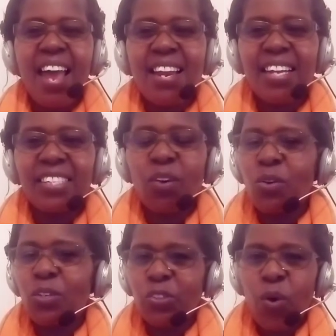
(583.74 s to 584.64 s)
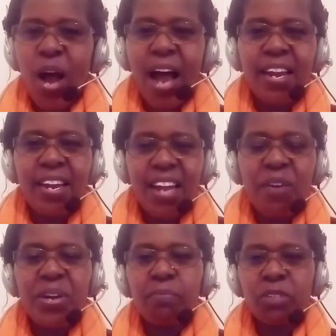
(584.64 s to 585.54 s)
let's also allow
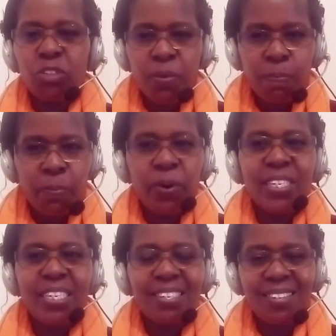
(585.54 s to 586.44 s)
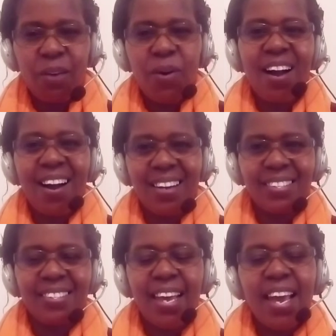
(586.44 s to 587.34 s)
him to be born in our
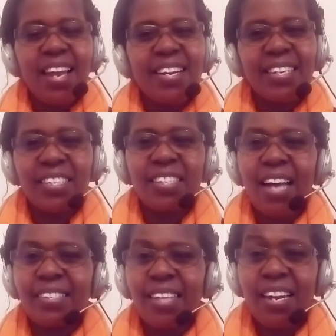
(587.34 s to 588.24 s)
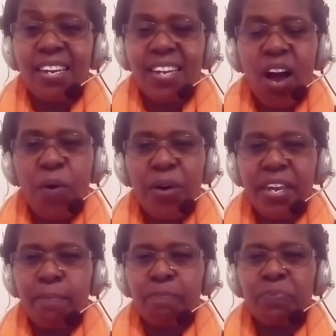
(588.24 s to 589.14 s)
hearts. Let us allow
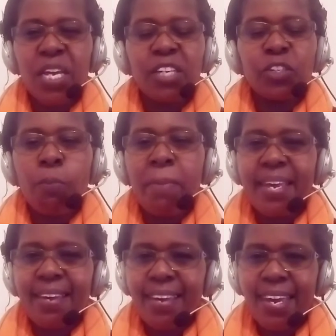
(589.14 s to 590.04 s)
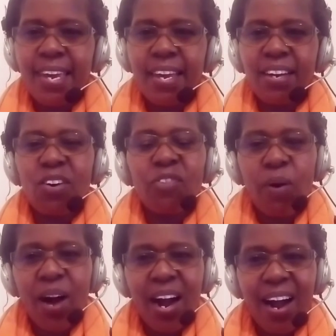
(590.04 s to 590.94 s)
him to be King of
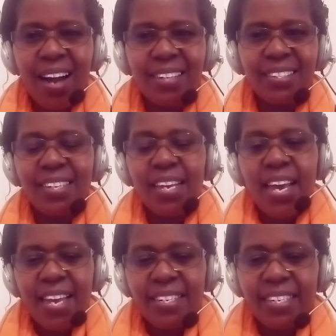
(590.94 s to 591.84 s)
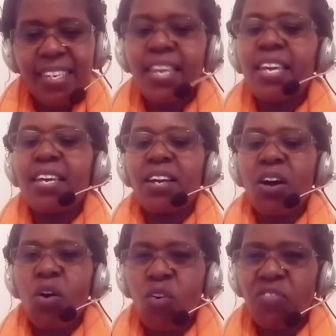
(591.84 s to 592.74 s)
our hearts and King
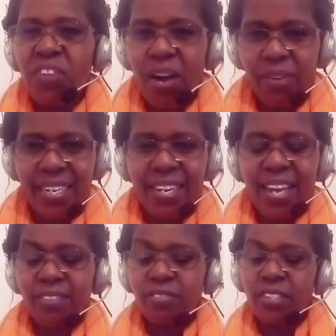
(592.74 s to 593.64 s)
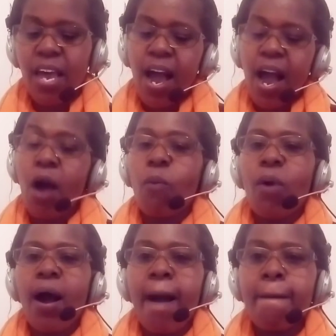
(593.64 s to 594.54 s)
of our lives.
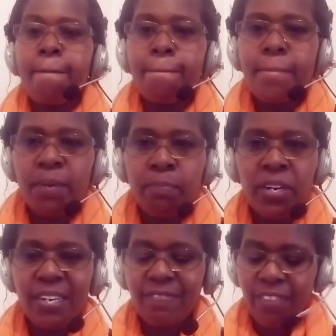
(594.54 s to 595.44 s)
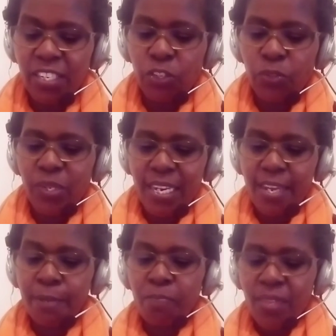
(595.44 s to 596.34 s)
Our memory verse
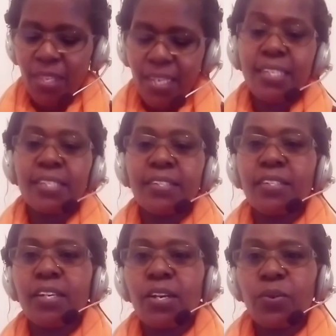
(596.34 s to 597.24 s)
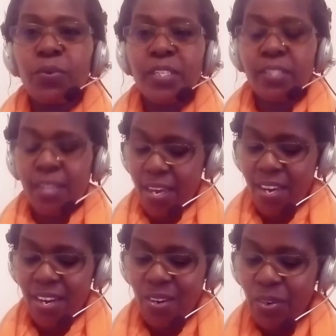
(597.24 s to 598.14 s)
today is
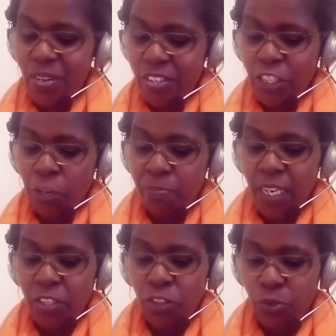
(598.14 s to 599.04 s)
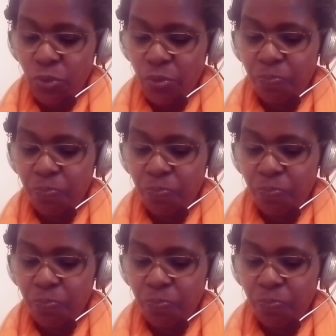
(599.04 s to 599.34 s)
Luke chapter 2,